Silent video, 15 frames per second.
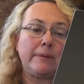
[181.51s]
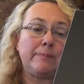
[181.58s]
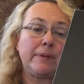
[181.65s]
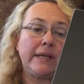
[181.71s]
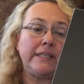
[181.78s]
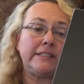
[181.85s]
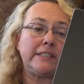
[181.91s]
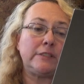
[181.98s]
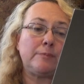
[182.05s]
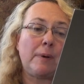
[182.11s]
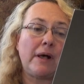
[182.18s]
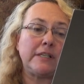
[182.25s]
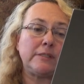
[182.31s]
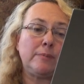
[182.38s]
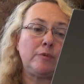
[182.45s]
in place, it's
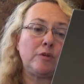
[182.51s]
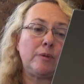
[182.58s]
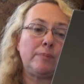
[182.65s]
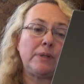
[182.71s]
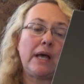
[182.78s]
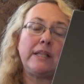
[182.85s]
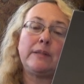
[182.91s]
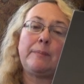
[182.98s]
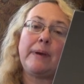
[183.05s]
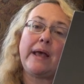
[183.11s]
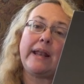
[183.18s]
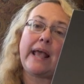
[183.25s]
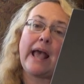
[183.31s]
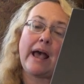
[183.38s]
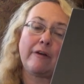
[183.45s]
possible to apply the
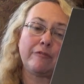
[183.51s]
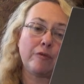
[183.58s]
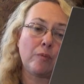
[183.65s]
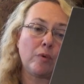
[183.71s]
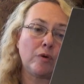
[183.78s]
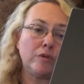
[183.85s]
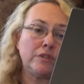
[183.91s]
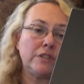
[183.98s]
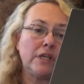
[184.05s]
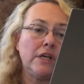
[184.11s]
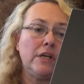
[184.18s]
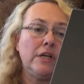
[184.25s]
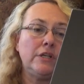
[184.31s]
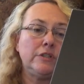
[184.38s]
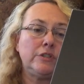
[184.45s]
pad afterwards.
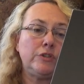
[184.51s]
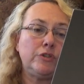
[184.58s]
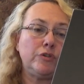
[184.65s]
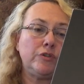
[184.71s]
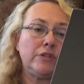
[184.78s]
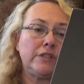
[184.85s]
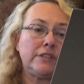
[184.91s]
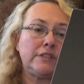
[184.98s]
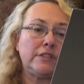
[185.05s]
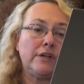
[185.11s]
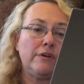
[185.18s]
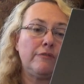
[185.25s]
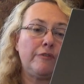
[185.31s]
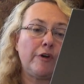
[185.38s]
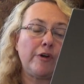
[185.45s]
To do this,
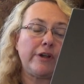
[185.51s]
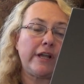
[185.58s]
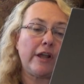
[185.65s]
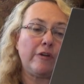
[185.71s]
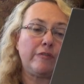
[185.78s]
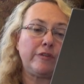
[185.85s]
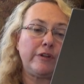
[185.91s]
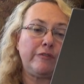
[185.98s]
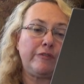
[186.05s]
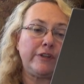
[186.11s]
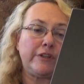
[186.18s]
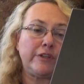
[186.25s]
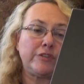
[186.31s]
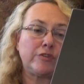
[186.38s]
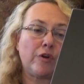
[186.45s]
very carefully
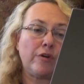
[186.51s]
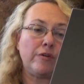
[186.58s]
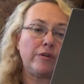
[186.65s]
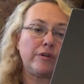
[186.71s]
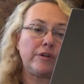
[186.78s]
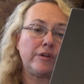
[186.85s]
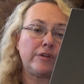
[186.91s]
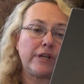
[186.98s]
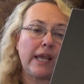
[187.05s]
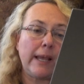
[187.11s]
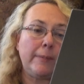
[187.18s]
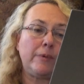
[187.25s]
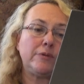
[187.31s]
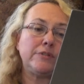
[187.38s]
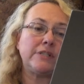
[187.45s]
fit the
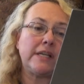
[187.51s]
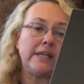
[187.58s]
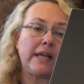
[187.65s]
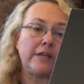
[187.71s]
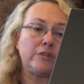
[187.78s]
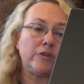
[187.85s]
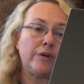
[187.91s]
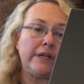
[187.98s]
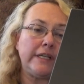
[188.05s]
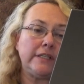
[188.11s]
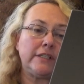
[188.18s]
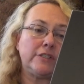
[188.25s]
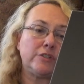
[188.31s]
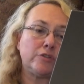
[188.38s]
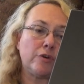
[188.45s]
cable's connector
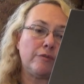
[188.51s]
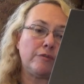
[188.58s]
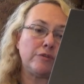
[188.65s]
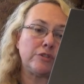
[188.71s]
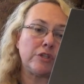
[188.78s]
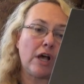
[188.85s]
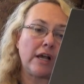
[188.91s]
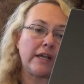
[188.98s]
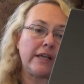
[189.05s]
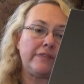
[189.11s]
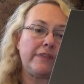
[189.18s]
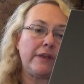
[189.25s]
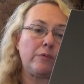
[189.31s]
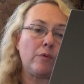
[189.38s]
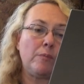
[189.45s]
into the servo socket,
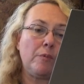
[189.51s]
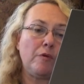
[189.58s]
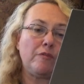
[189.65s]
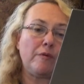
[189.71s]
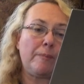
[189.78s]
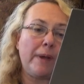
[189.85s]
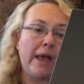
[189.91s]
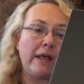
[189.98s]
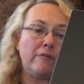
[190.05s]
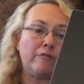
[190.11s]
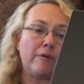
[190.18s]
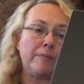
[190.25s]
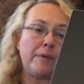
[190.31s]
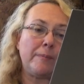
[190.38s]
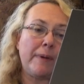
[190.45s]
then remove a pad
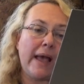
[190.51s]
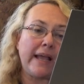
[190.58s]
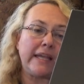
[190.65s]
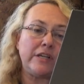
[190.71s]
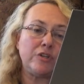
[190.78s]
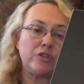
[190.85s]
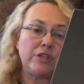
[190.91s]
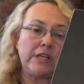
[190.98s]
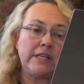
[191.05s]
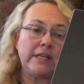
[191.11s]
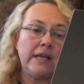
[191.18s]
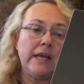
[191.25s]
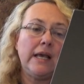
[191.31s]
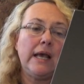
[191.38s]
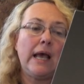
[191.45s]
from the backing sheet
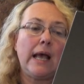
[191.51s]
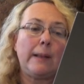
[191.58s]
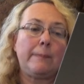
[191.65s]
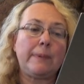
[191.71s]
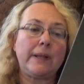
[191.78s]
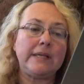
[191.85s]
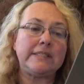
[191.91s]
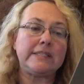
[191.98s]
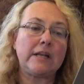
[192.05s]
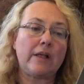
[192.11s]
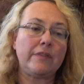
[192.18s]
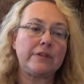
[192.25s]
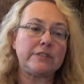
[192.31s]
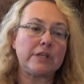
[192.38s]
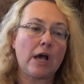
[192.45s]
and place it
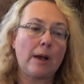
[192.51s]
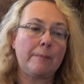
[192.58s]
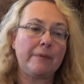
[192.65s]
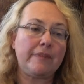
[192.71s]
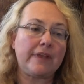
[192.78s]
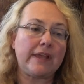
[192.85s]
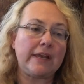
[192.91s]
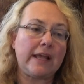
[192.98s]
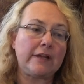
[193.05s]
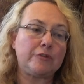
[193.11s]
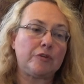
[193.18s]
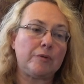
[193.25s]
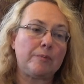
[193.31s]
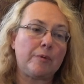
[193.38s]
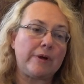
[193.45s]
on the top of the
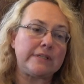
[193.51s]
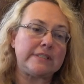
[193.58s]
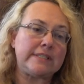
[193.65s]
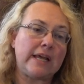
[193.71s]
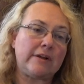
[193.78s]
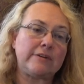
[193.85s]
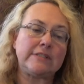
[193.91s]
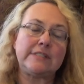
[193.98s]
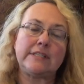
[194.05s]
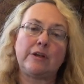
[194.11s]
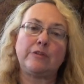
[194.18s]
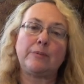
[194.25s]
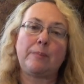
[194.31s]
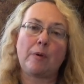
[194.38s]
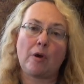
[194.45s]
connector and press down to
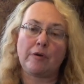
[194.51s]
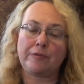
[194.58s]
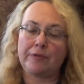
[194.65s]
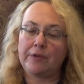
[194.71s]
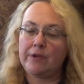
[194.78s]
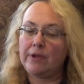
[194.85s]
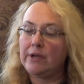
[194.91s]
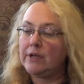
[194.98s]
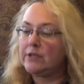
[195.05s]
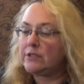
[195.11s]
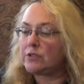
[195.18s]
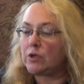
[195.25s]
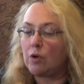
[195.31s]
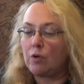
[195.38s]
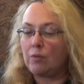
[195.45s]
seal the part.
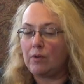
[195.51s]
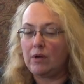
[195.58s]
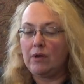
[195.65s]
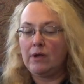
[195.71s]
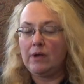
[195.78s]
So